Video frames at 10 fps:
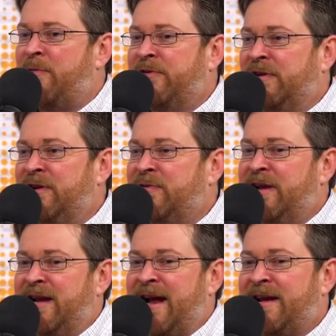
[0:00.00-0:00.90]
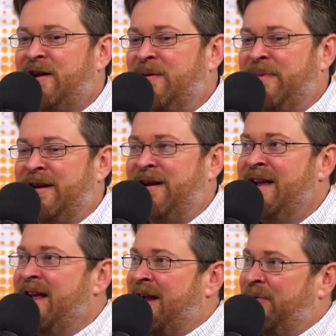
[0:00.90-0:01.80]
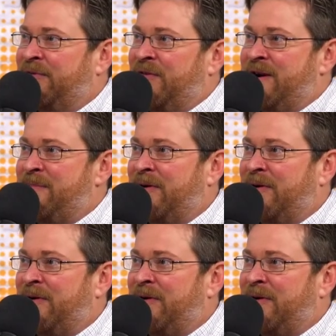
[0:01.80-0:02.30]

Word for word: I was a little kid, I'd come in. It was funny.